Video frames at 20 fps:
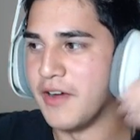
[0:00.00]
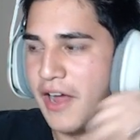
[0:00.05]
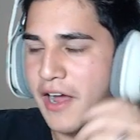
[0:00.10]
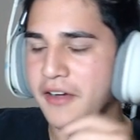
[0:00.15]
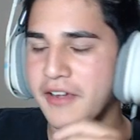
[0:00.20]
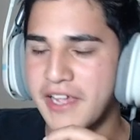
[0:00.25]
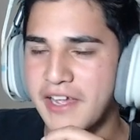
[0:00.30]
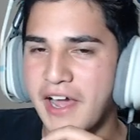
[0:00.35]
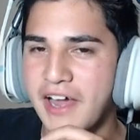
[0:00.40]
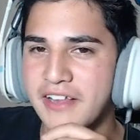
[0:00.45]
I'll
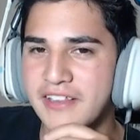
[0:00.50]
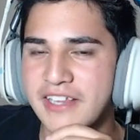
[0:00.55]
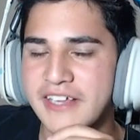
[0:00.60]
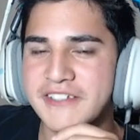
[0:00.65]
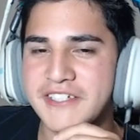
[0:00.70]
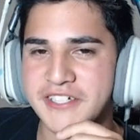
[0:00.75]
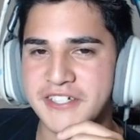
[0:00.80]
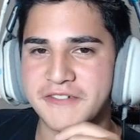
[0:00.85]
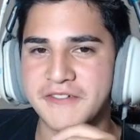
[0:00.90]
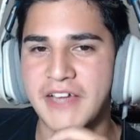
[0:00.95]
get. I'll
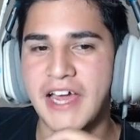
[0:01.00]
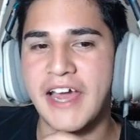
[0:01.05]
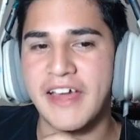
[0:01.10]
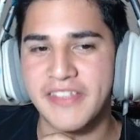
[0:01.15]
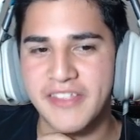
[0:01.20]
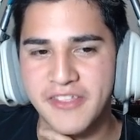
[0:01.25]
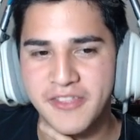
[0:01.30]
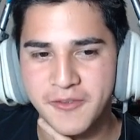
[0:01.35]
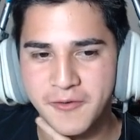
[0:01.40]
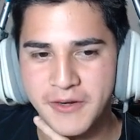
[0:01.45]
let you add
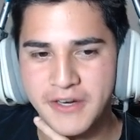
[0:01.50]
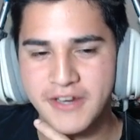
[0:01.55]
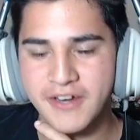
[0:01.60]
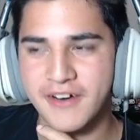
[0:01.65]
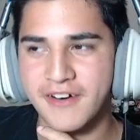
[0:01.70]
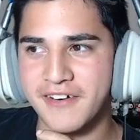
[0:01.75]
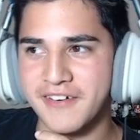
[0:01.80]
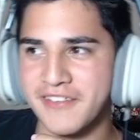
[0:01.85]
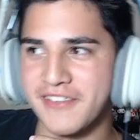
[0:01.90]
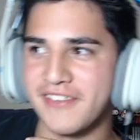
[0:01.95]
the three
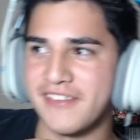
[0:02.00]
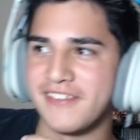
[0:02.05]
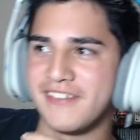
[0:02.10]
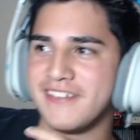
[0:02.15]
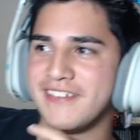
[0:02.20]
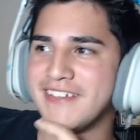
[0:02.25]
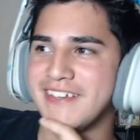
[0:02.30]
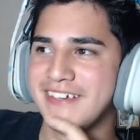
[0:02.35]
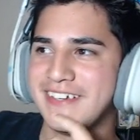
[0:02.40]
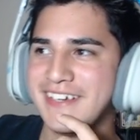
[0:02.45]
cards
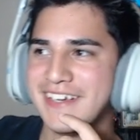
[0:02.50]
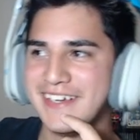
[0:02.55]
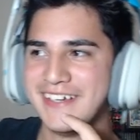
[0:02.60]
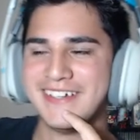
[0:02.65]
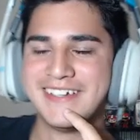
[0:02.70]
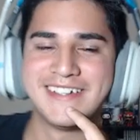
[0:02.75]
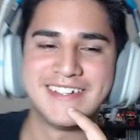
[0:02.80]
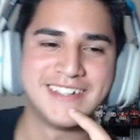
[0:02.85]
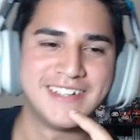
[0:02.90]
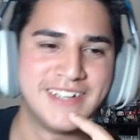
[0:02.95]

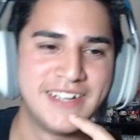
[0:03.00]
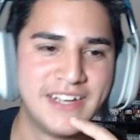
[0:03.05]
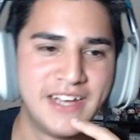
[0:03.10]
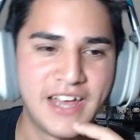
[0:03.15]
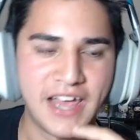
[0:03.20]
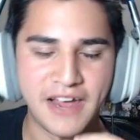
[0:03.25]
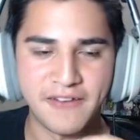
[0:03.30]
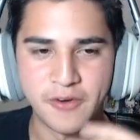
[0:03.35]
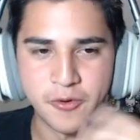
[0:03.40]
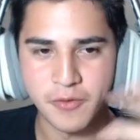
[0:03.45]

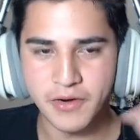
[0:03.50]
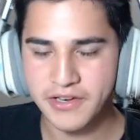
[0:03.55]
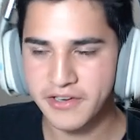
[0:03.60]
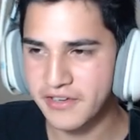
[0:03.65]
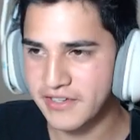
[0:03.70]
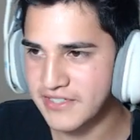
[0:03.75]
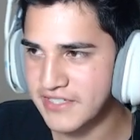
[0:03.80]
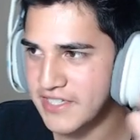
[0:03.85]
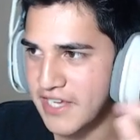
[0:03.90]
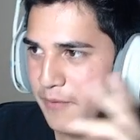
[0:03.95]
everyone you
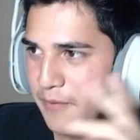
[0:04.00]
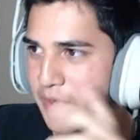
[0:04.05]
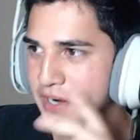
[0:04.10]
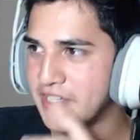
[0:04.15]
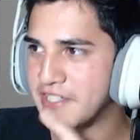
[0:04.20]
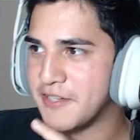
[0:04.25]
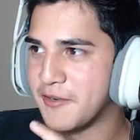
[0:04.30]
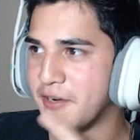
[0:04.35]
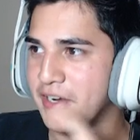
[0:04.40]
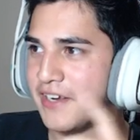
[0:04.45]
can see on my
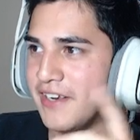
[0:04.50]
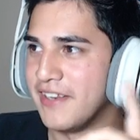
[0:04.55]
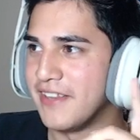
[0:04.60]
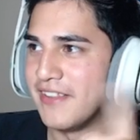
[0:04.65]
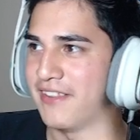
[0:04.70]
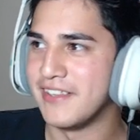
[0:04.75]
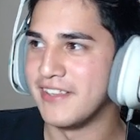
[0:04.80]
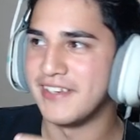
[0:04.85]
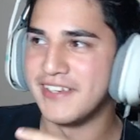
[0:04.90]
screen the